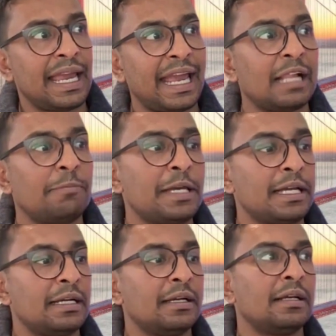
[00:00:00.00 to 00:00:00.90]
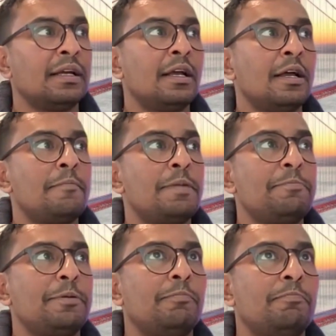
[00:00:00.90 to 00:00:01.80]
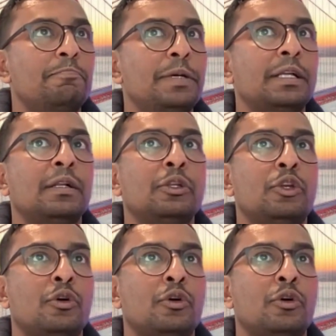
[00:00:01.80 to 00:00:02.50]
helping people build